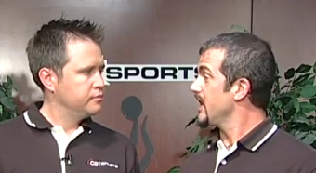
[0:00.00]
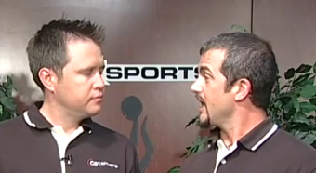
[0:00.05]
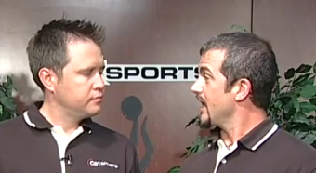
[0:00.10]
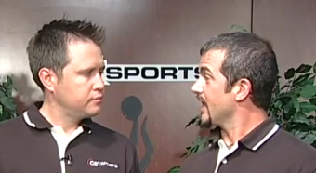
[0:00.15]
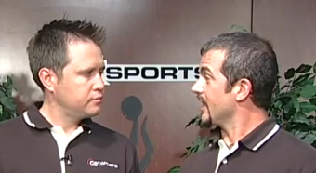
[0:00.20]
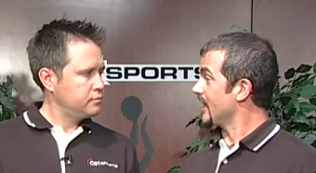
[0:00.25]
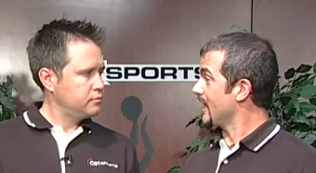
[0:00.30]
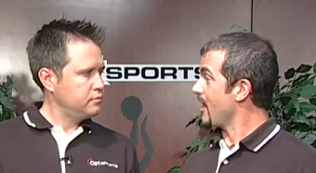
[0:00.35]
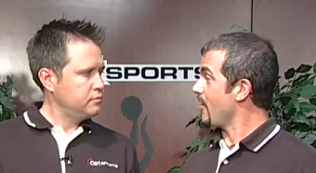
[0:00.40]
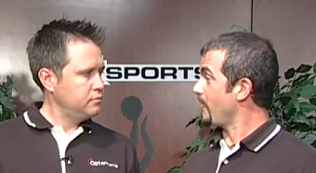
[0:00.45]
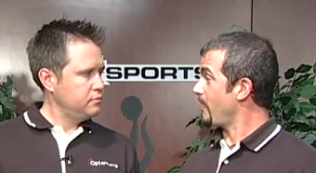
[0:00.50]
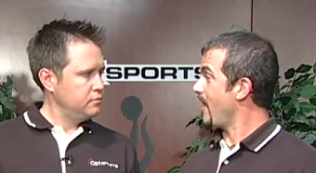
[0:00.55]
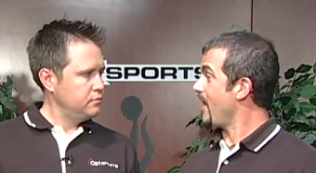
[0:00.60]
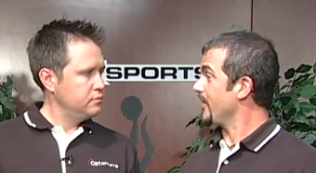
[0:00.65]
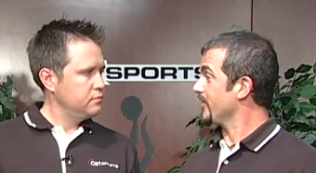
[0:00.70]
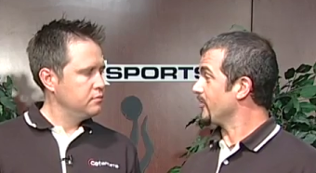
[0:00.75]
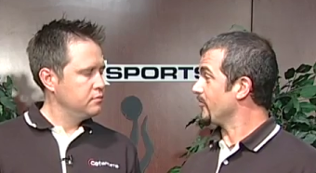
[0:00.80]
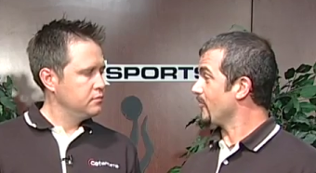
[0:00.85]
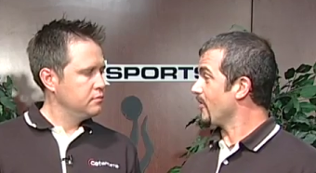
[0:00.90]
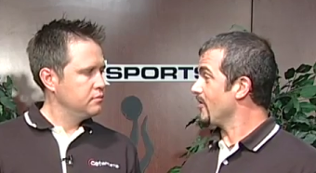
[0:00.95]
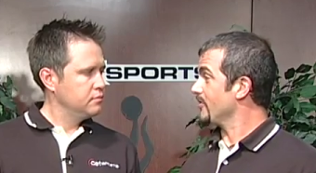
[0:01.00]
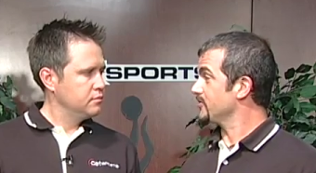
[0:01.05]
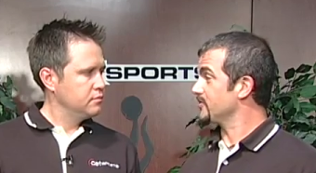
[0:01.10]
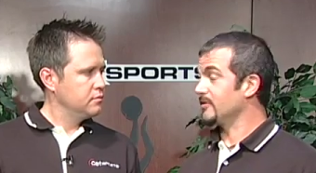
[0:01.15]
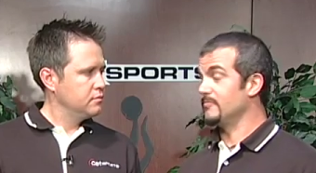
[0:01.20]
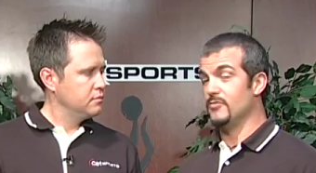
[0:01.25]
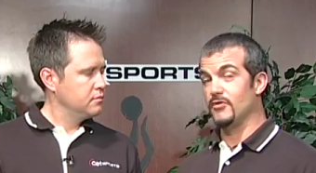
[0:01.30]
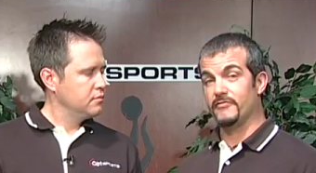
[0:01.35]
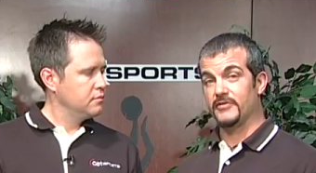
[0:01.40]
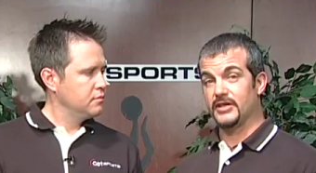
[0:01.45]
Speaker 1: and now Ponderosa
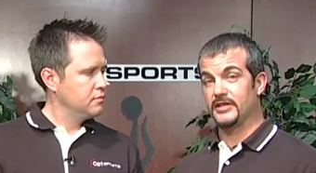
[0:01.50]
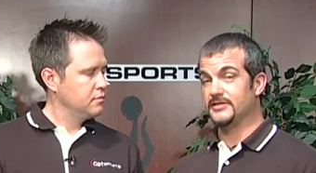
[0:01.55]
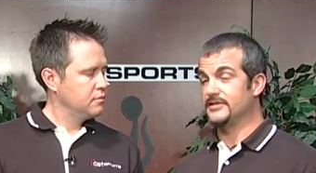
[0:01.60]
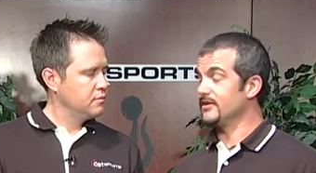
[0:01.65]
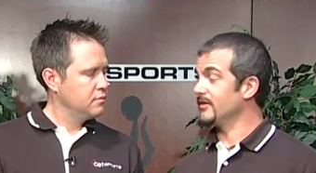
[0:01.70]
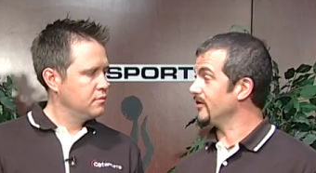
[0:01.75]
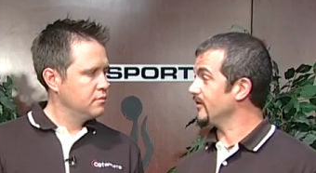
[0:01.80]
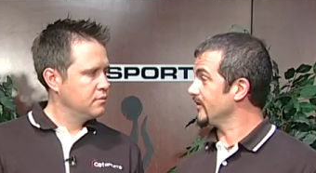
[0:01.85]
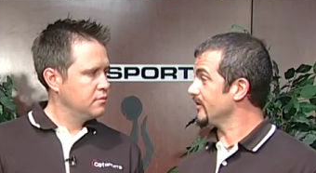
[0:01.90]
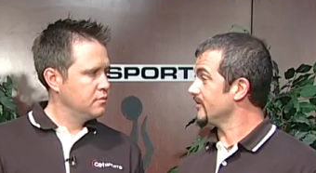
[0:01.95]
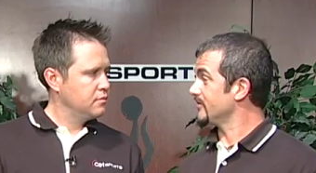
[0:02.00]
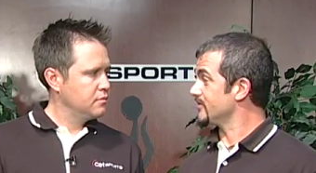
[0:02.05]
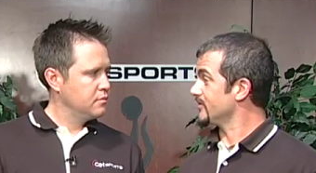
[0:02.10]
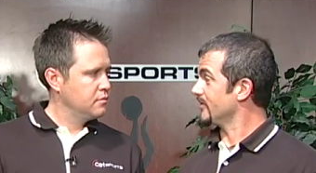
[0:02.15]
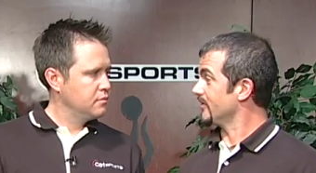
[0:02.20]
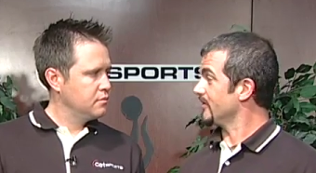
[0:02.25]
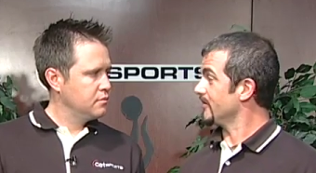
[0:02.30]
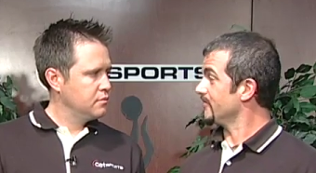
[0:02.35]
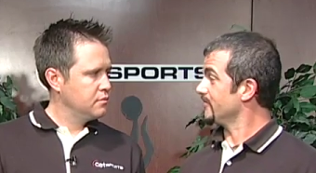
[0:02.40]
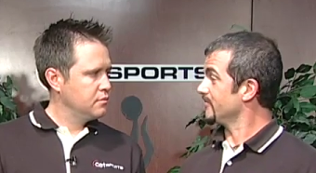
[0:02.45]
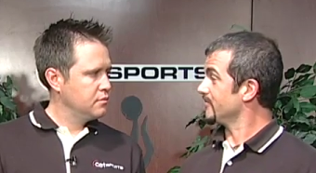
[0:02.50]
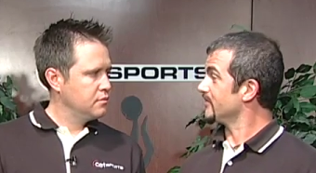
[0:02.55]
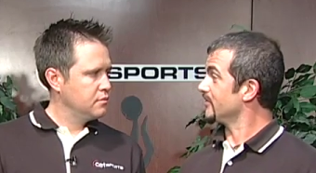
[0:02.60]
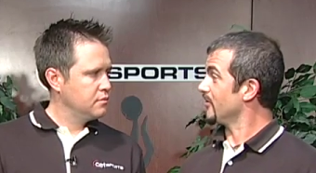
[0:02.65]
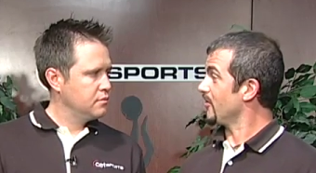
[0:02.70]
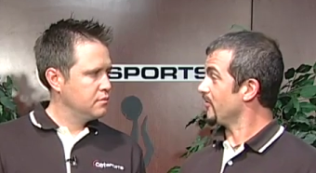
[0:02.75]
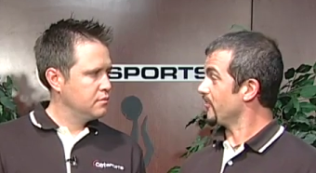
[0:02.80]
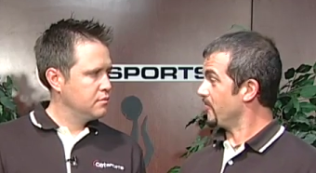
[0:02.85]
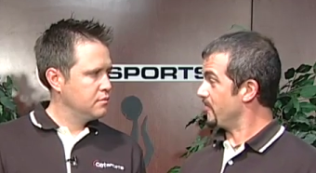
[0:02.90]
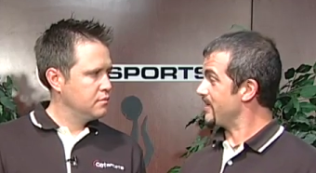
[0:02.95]
moving into the to the you
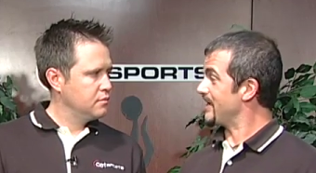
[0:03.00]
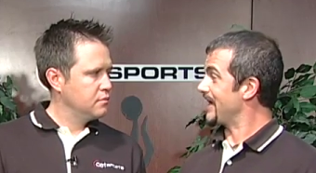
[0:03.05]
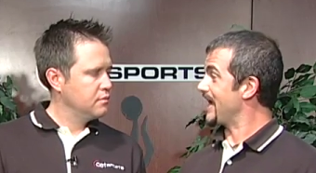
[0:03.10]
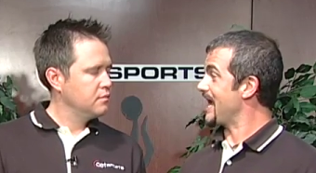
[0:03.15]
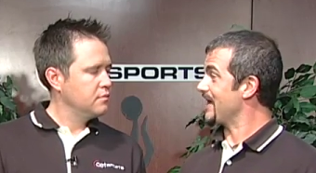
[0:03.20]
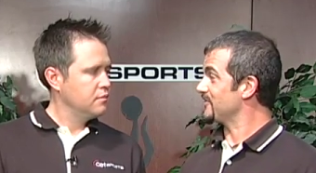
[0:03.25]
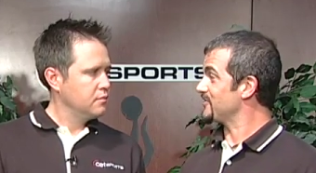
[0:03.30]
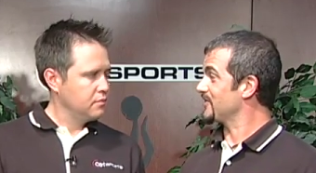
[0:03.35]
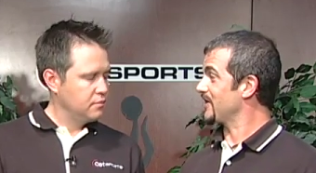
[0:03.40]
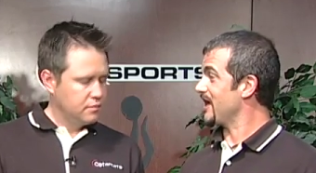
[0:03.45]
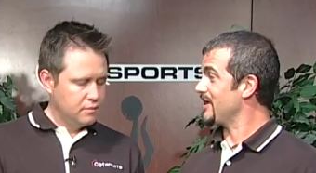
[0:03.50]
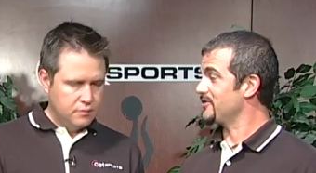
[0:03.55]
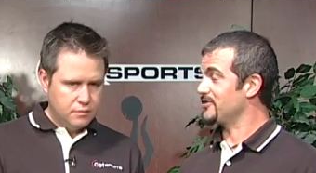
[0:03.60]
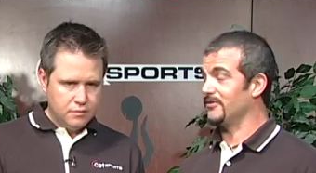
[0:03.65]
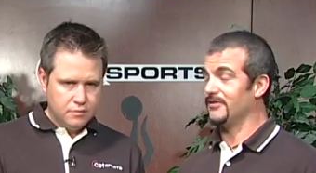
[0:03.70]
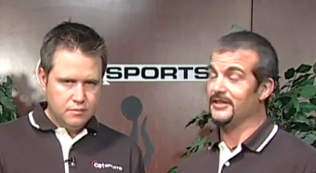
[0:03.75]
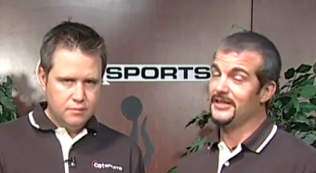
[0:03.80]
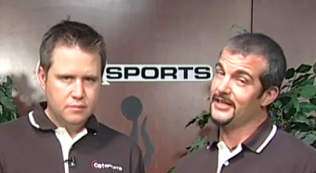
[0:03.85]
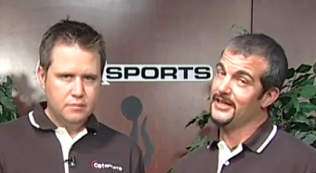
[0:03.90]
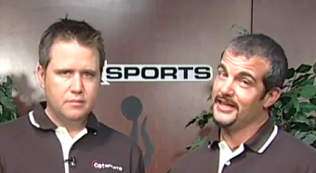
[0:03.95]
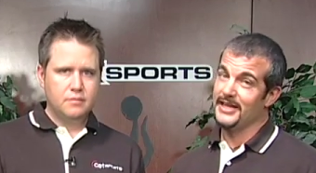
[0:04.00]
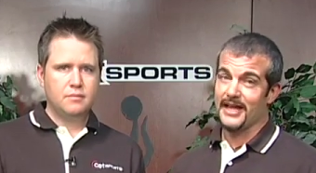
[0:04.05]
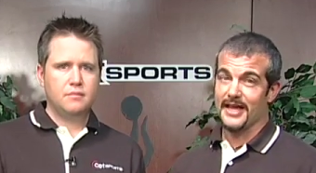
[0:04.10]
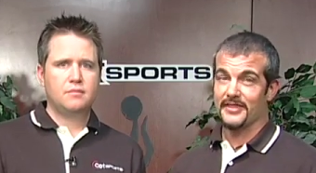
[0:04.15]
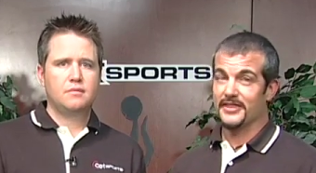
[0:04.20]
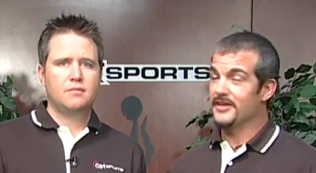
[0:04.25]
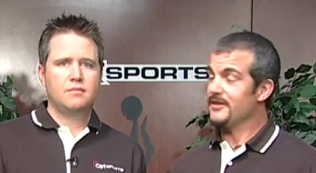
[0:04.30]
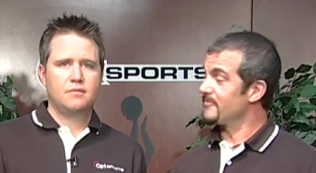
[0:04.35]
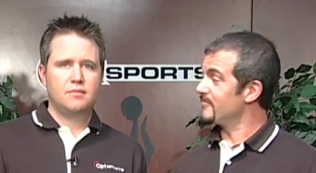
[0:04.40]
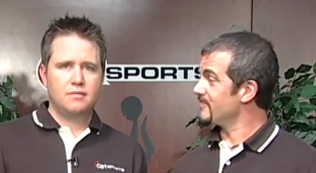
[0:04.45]
know the Big Eight schedule. I
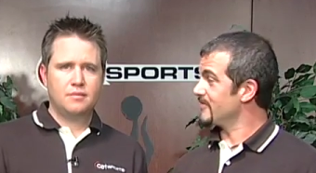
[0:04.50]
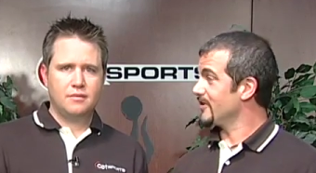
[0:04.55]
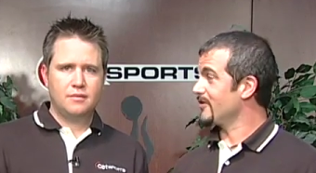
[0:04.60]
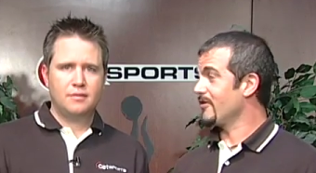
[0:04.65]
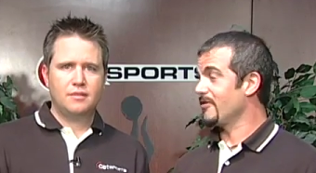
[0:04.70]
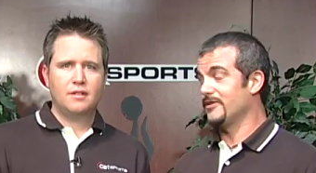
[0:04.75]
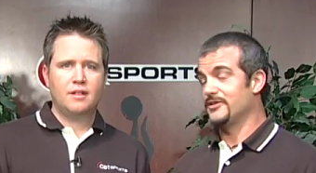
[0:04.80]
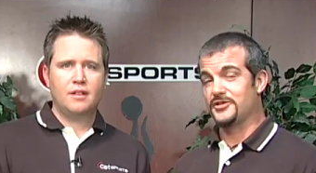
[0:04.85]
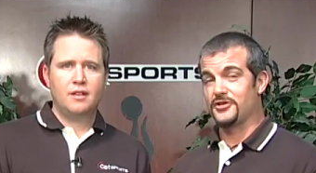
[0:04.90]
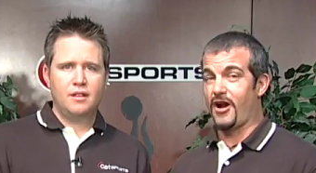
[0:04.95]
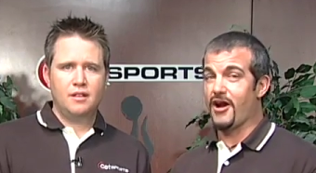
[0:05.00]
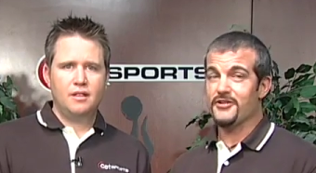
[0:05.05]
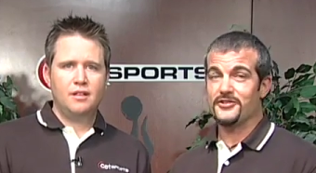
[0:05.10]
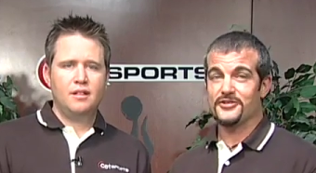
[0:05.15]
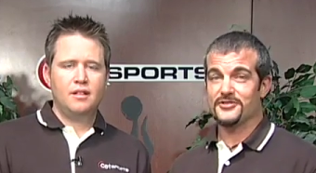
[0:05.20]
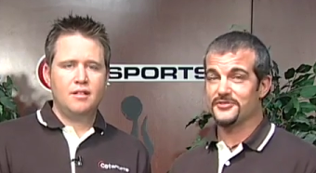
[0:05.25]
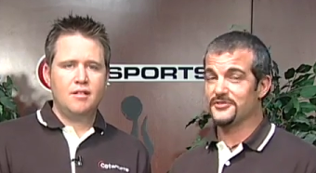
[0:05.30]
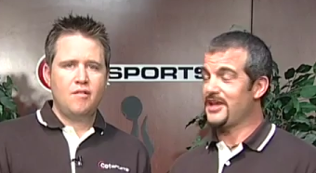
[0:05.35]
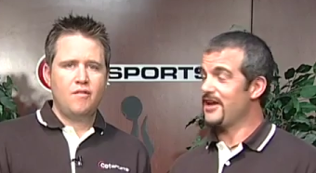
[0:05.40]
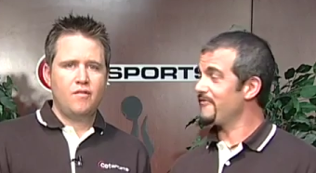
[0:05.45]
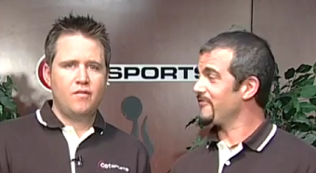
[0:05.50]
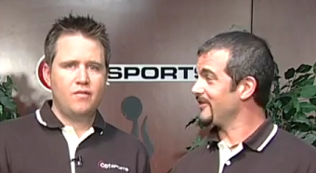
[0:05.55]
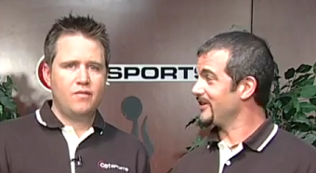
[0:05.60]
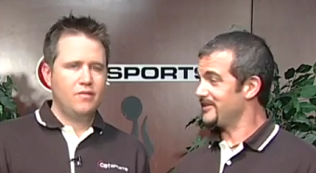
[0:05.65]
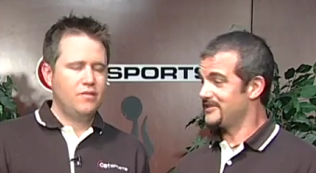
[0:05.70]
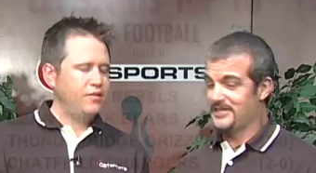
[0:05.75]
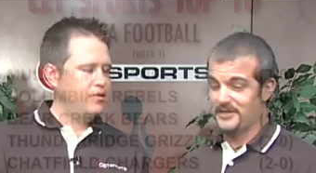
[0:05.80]
think you know the Chargers are definitely a